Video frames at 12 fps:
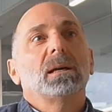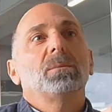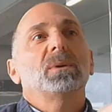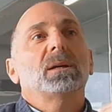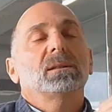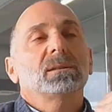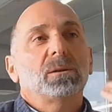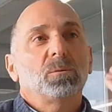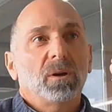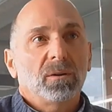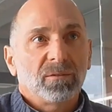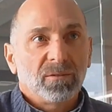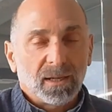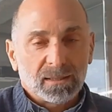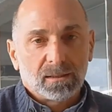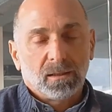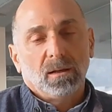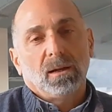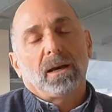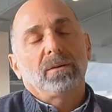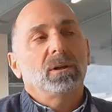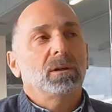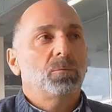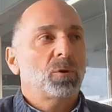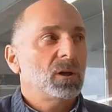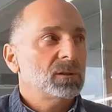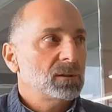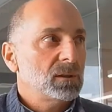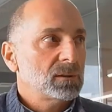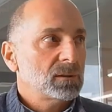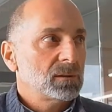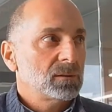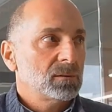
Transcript: because they were invested in having a process.